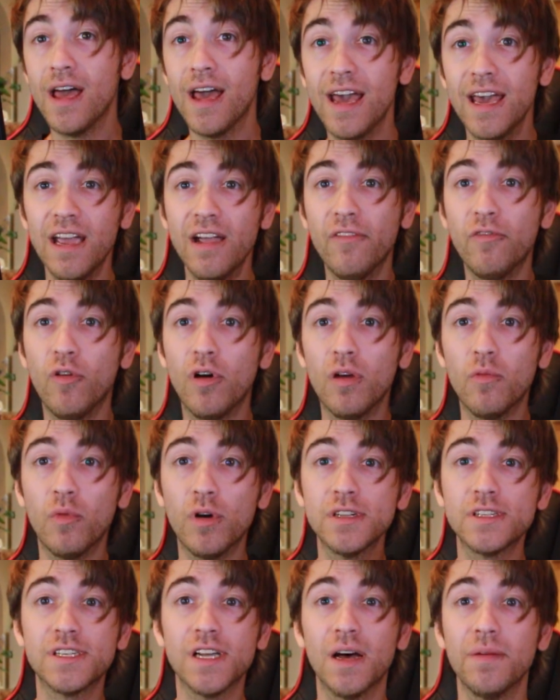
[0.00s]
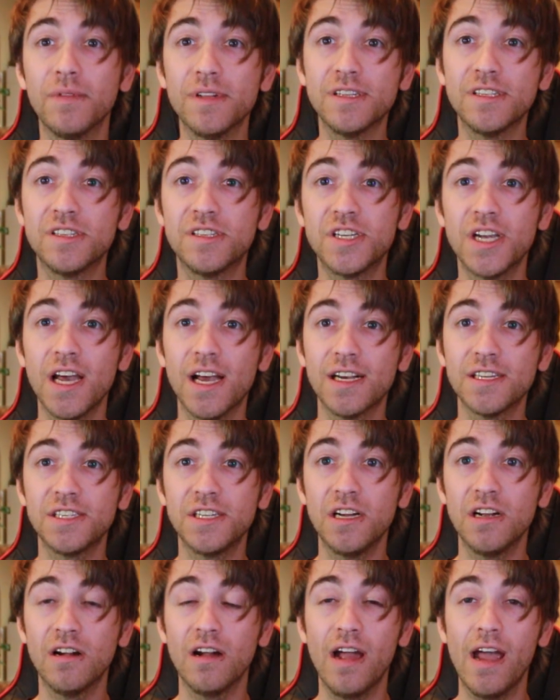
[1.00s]
Hey everyone, what's up? This is Jags
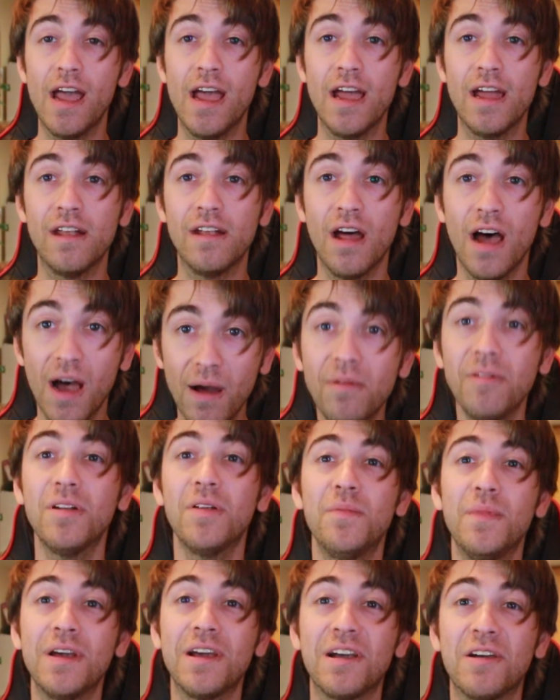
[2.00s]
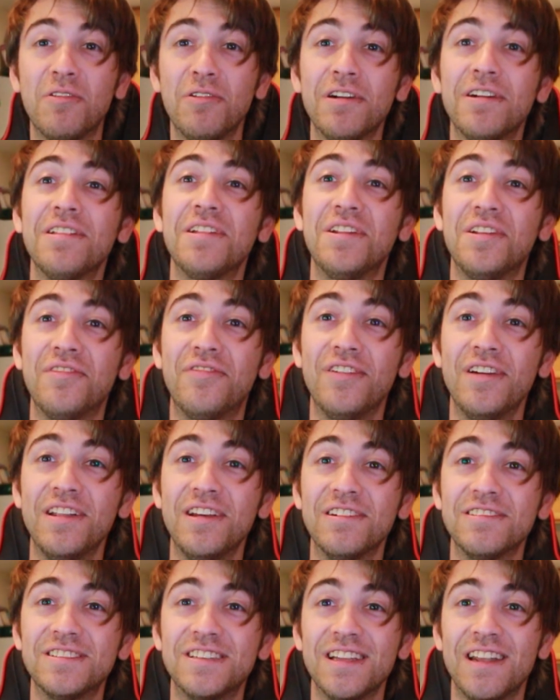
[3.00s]
here, and I'm going to make a quick little
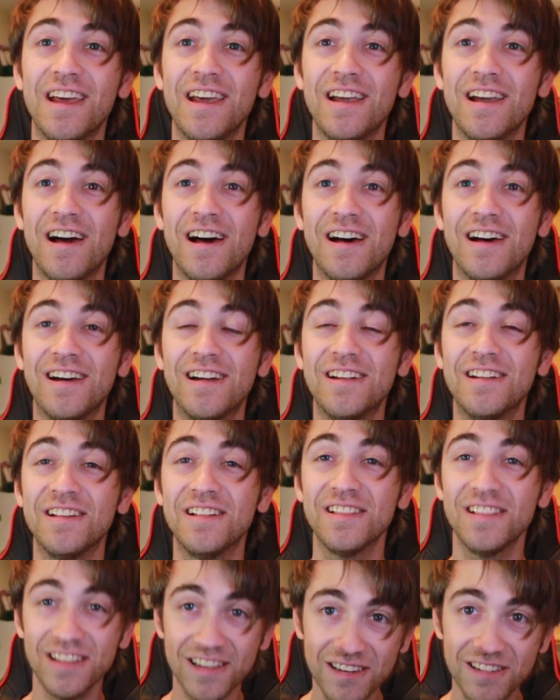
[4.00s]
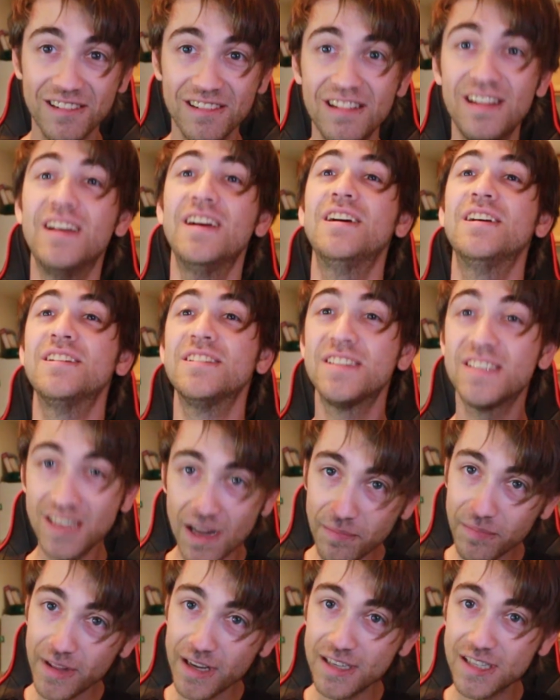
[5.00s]
video today on a little
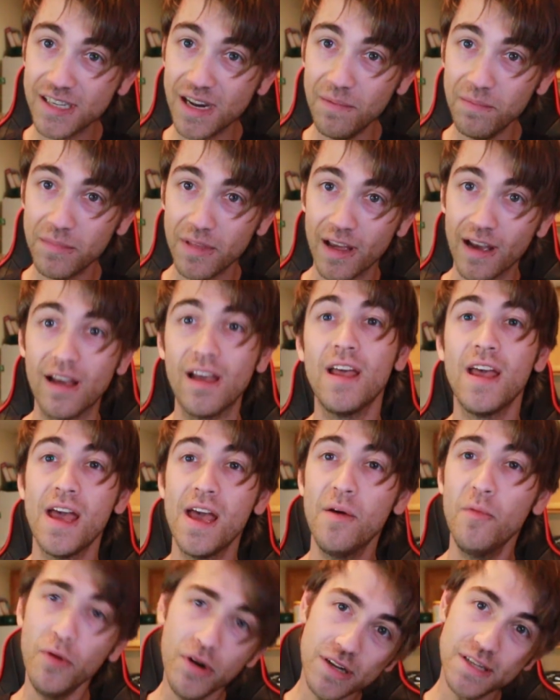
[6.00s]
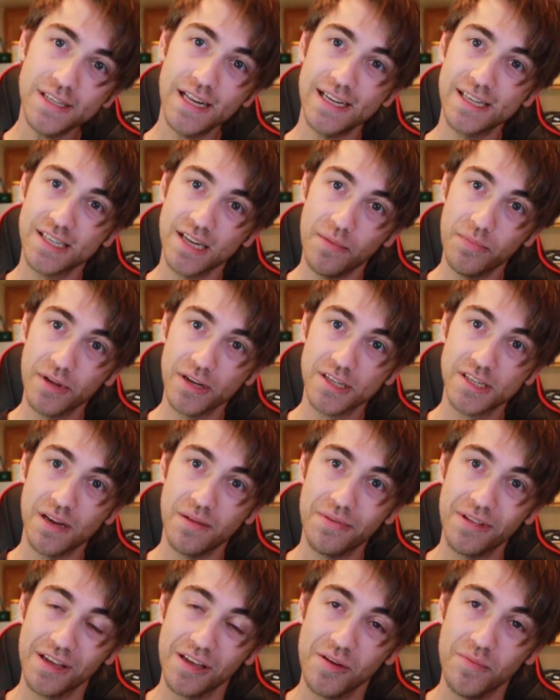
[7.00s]
something something. And what is that something
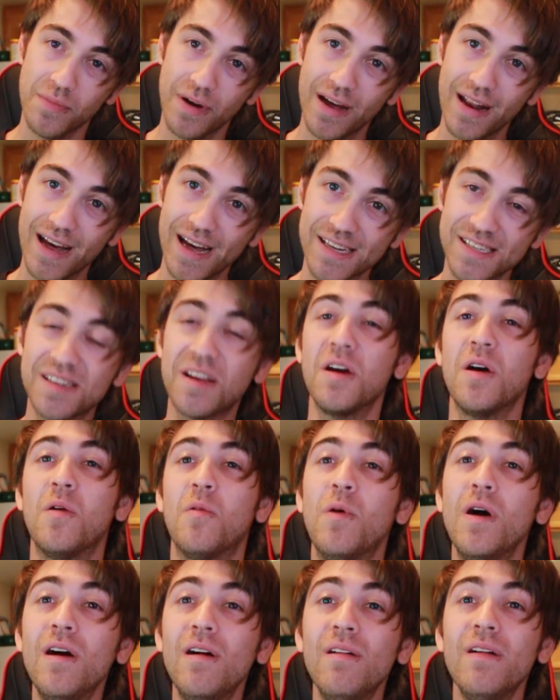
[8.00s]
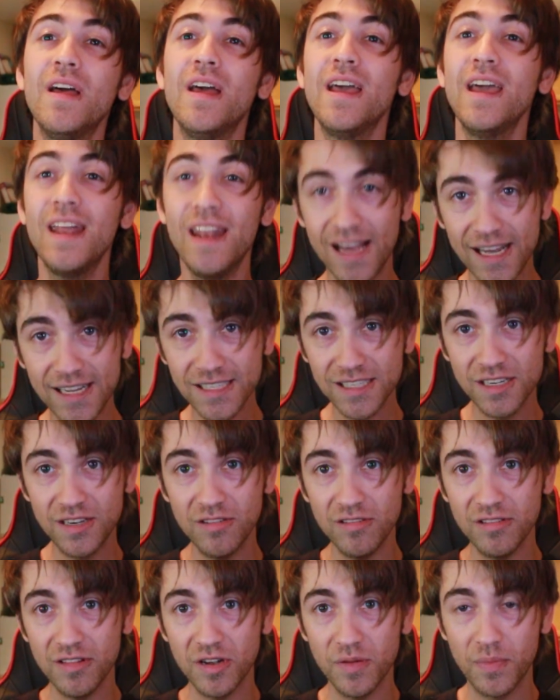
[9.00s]
something, you might ask? Well, it has to do
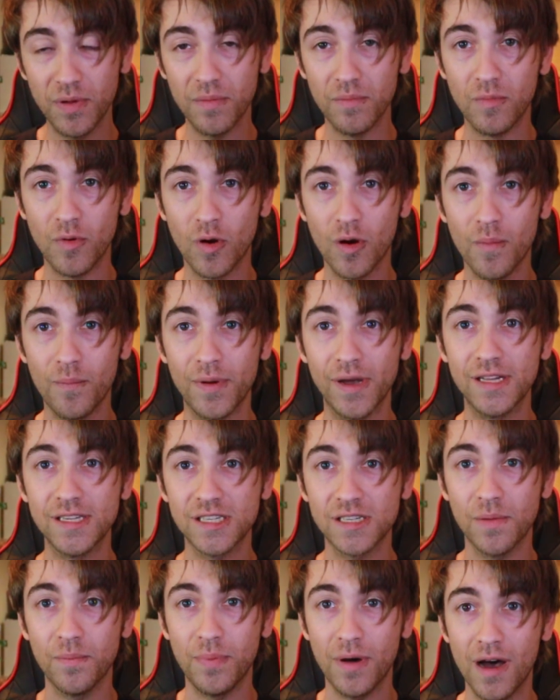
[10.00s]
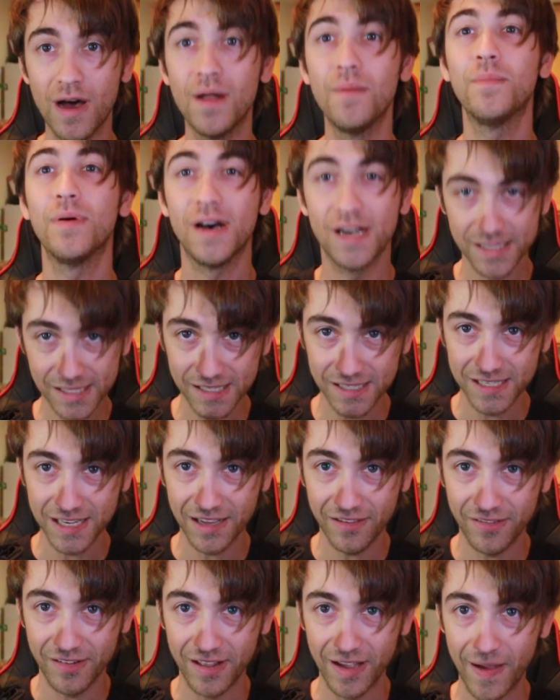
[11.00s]
a little bit more based upon
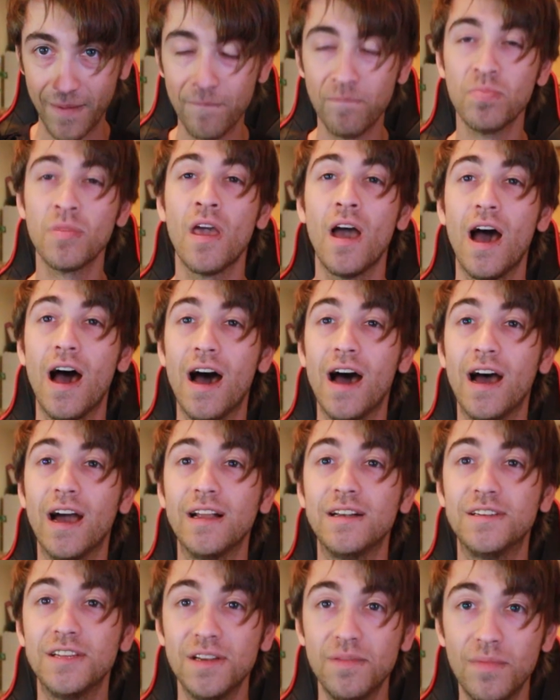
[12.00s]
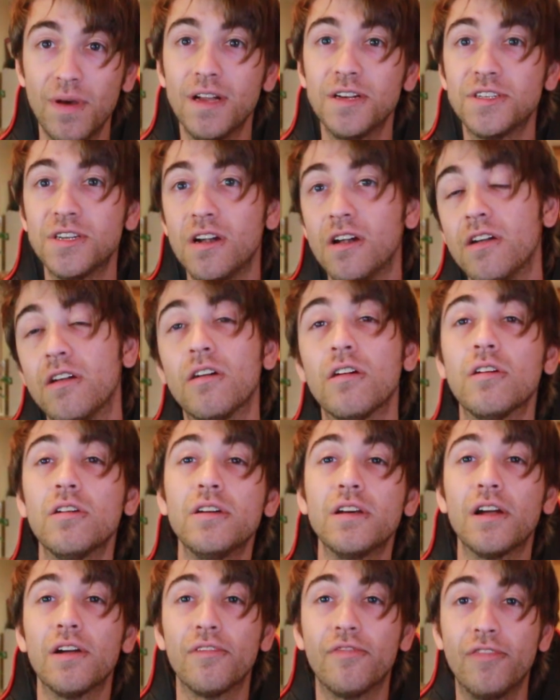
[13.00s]
positivity. I did mention in an
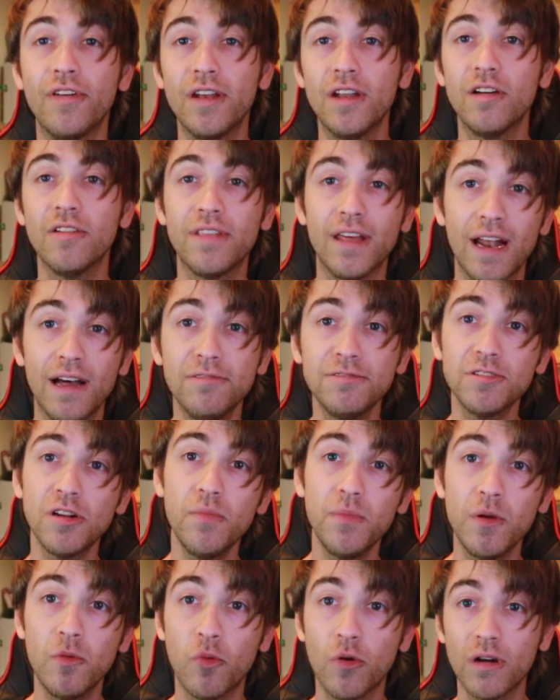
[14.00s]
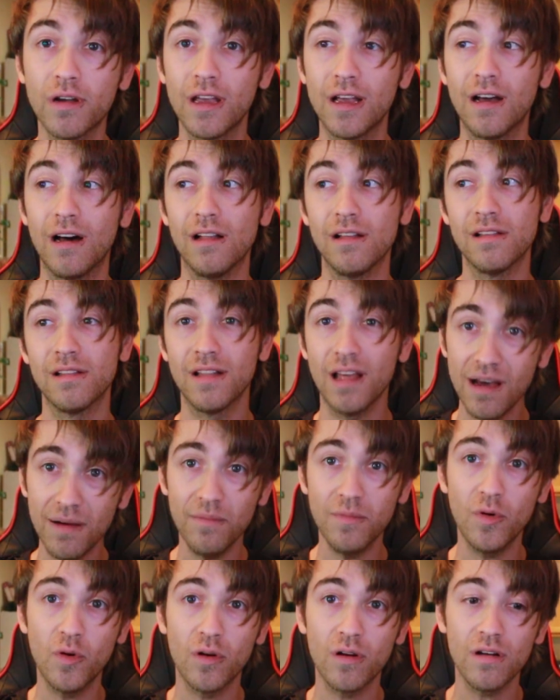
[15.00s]
earlier video that I was going to be working a lot
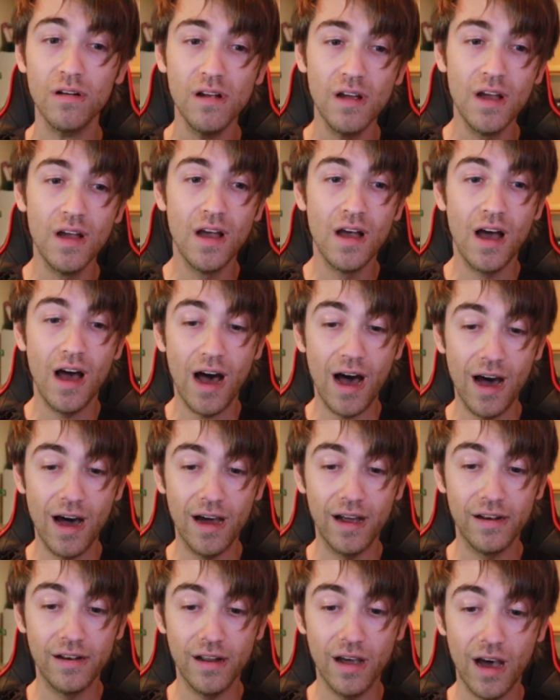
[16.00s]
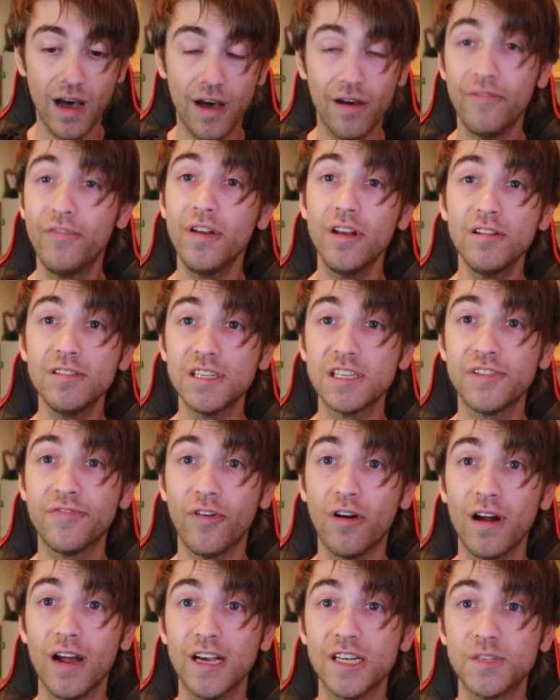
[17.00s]
more on videos as
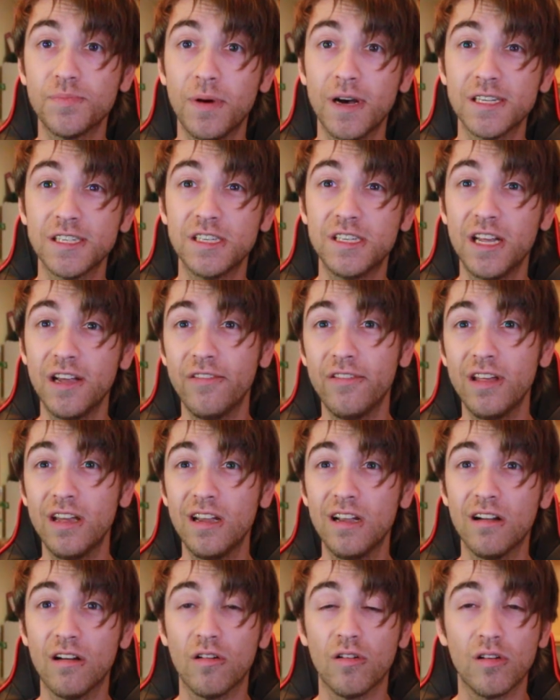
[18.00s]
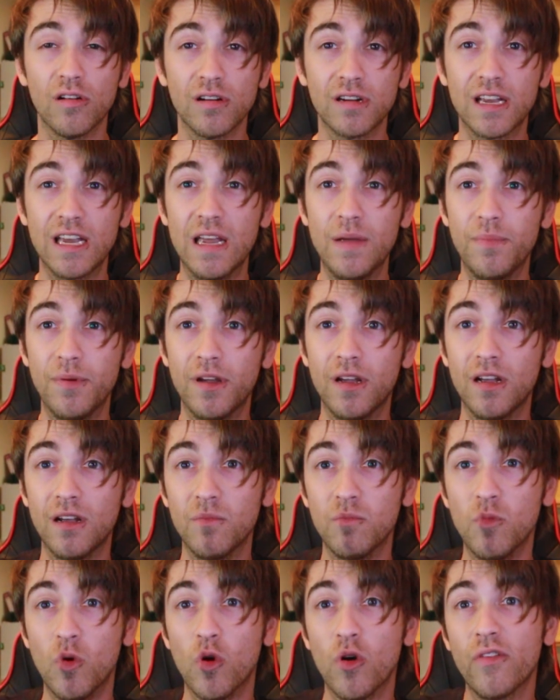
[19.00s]
far as positivity or
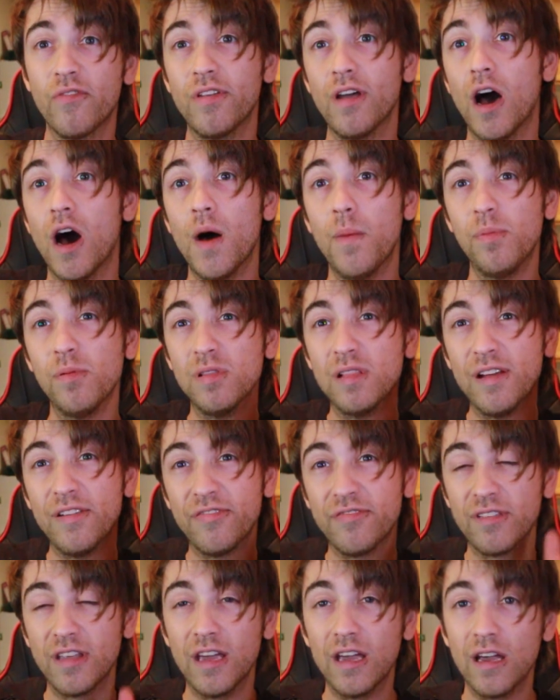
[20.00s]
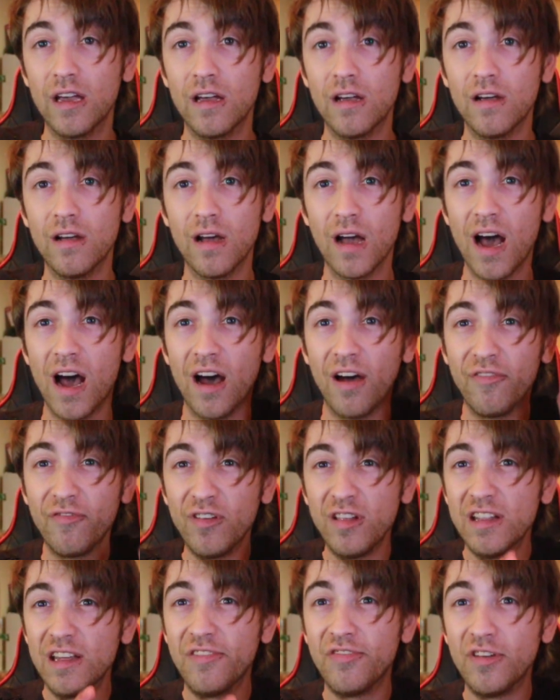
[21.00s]
keeping more of the uplifting
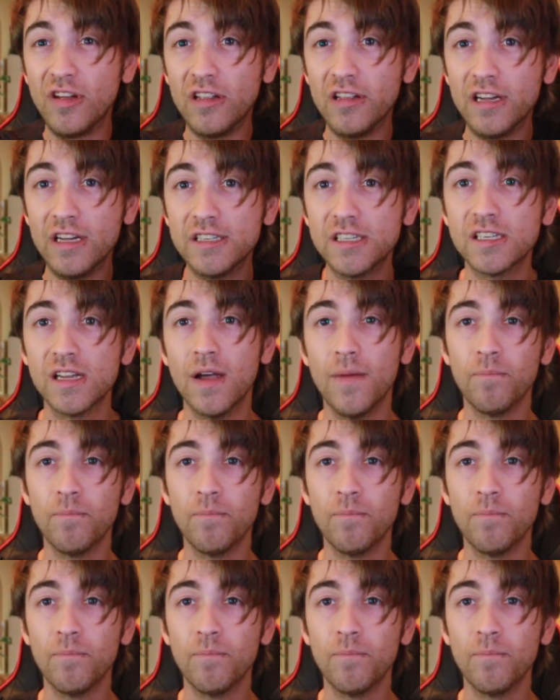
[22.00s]
feelies